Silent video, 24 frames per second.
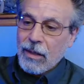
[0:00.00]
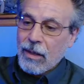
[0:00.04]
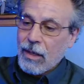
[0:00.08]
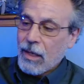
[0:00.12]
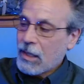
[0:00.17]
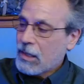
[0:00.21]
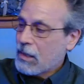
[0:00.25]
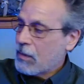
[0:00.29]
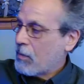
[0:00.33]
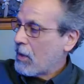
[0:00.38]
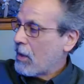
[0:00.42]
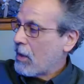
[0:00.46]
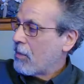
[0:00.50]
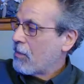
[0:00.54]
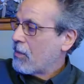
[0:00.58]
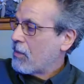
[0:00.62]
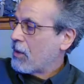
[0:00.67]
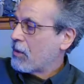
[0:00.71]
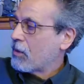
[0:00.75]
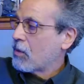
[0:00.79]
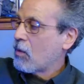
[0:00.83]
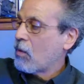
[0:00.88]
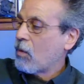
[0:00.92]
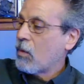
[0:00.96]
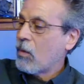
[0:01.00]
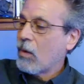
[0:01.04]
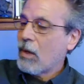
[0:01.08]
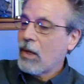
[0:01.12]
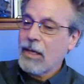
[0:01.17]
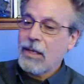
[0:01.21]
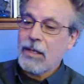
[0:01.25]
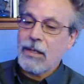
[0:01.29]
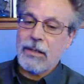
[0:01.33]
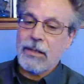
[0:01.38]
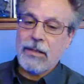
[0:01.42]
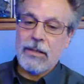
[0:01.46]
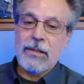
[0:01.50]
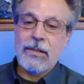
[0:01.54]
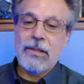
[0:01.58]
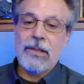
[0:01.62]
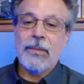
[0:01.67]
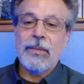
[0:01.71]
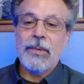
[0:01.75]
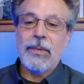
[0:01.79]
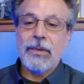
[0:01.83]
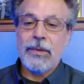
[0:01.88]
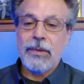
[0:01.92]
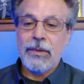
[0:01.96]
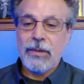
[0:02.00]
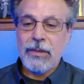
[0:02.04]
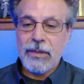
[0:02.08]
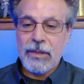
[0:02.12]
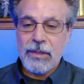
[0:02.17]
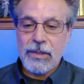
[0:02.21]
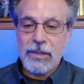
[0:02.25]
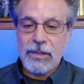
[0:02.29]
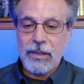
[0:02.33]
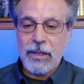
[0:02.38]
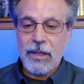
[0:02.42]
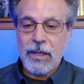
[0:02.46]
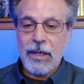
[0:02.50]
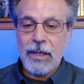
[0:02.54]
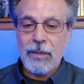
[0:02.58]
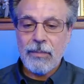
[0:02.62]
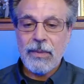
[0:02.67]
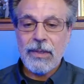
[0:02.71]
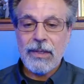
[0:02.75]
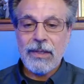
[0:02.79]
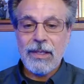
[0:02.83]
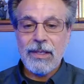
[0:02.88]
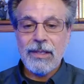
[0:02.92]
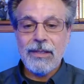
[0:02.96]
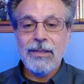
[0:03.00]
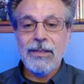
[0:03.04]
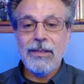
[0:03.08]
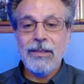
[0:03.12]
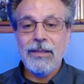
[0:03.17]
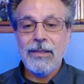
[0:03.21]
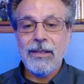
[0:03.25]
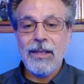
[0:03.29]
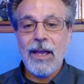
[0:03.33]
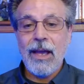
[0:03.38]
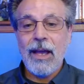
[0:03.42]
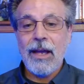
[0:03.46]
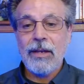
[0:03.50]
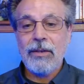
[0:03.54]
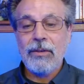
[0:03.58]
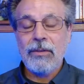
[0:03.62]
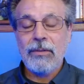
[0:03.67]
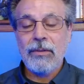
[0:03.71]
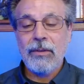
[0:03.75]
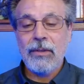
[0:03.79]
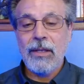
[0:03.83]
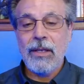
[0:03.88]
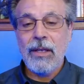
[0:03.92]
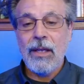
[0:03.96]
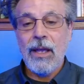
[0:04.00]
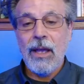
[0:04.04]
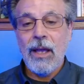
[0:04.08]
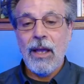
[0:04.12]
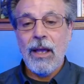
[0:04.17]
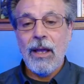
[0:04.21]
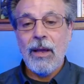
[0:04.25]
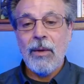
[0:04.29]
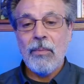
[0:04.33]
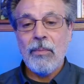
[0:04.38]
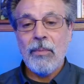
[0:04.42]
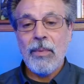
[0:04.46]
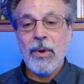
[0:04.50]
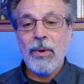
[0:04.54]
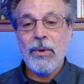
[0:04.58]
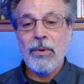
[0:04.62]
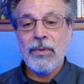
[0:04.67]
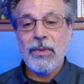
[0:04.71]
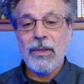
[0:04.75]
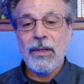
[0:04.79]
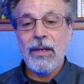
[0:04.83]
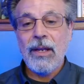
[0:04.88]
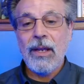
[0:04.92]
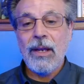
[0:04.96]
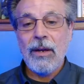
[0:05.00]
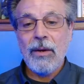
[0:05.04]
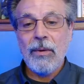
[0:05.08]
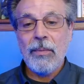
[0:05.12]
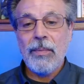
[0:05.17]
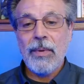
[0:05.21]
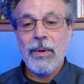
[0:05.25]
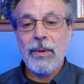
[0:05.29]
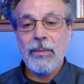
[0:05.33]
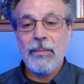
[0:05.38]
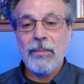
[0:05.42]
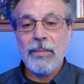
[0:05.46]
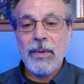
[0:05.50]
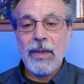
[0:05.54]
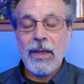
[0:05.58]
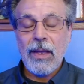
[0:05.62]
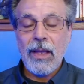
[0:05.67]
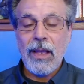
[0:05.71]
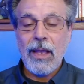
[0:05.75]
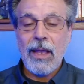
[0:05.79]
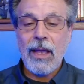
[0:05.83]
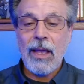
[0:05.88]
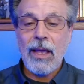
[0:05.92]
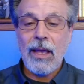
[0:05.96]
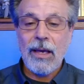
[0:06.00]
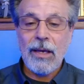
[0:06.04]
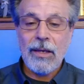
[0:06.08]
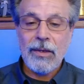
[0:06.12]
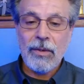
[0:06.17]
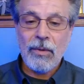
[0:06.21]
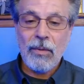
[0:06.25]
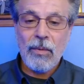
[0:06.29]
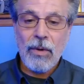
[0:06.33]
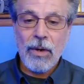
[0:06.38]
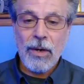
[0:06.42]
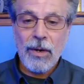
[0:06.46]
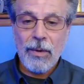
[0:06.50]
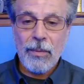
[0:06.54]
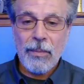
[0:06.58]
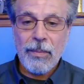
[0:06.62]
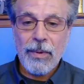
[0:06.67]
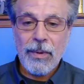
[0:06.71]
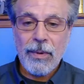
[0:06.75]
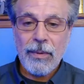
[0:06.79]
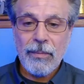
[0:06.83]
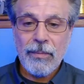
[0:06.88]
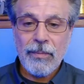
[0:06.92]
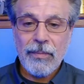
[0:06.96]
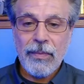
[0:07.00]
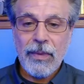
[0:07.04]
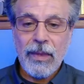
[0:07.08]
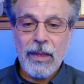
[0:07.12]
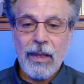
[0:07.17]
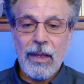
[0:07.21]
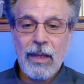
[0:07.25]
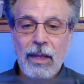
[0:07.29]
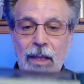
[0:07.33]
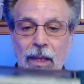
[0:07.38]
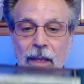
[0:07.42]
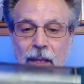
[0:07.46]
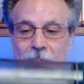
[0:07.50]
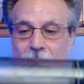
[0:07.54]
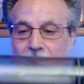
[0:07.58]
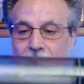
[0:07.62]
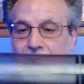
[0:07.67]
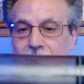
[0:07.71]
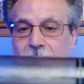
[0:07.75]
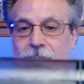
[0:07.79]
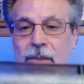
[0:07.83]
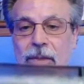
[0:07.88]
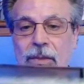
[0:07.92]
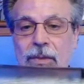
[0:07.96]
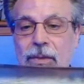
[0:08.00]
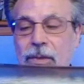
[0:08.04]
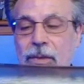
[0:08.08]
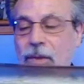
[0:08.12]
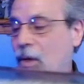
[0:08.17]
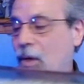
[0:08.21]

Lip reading: next pump is quite similar in design, but this is actually both an air pump and a water pump. This is